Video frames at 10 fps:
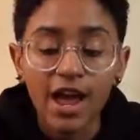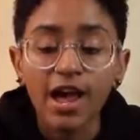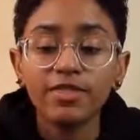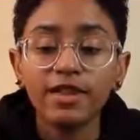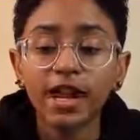
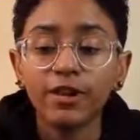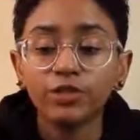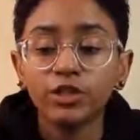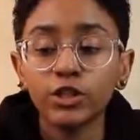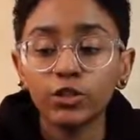And then
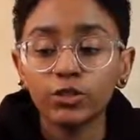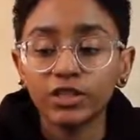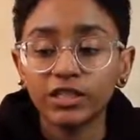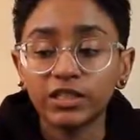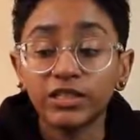after he
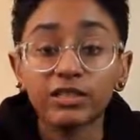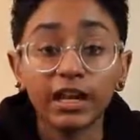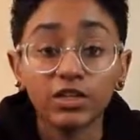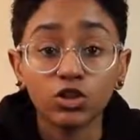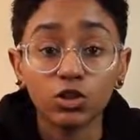OD'd, he
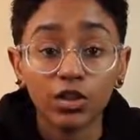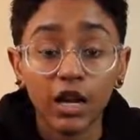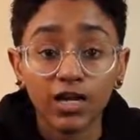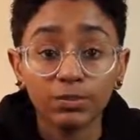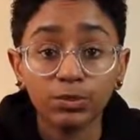decided to go to the
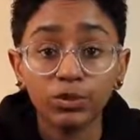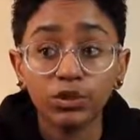hospital.